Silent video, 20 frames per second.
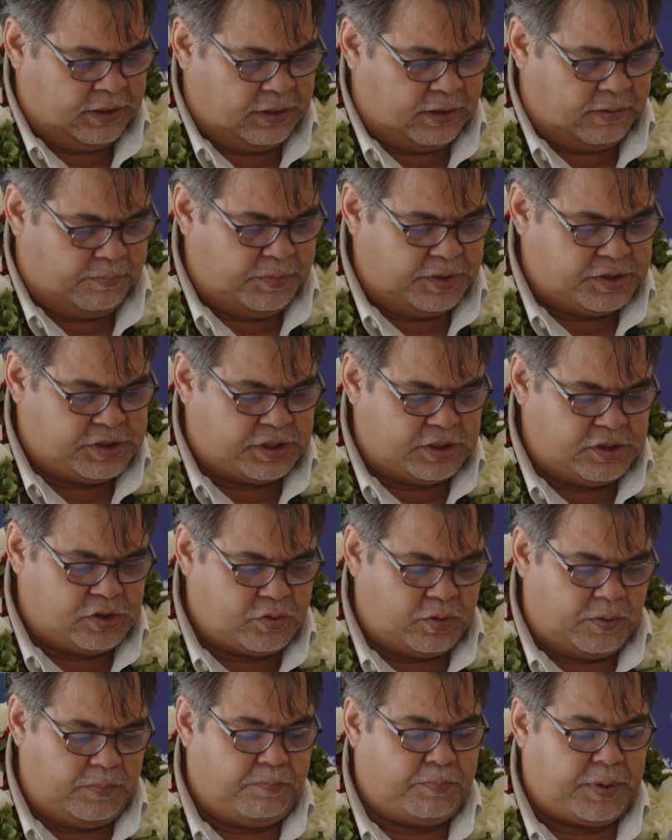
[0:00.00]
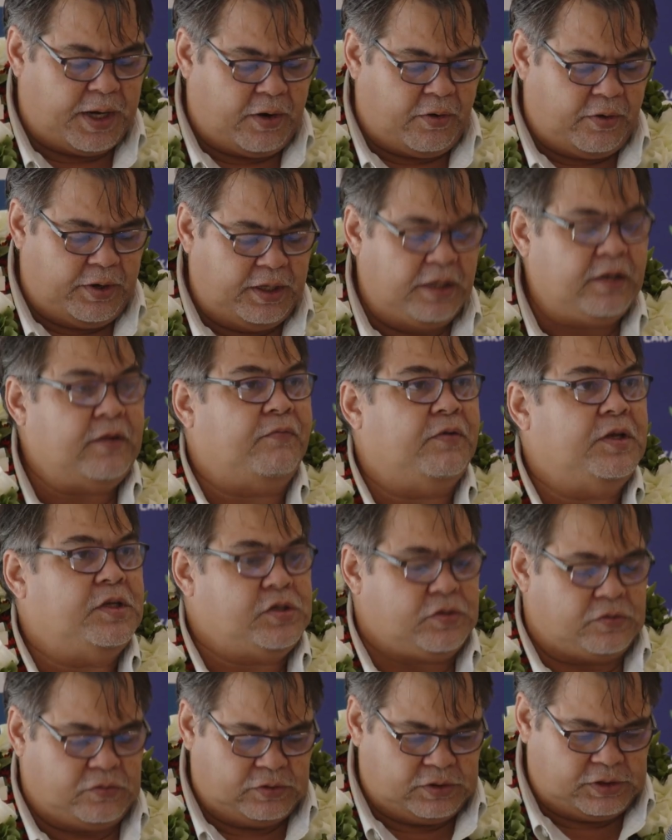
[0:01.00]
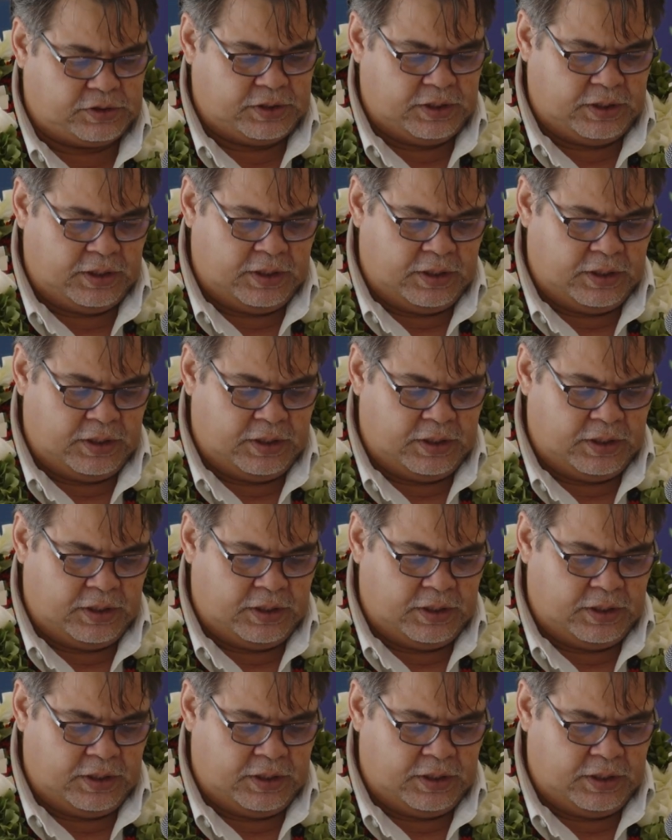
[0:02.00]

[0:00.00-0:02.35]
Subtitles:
a mission to empower individuals,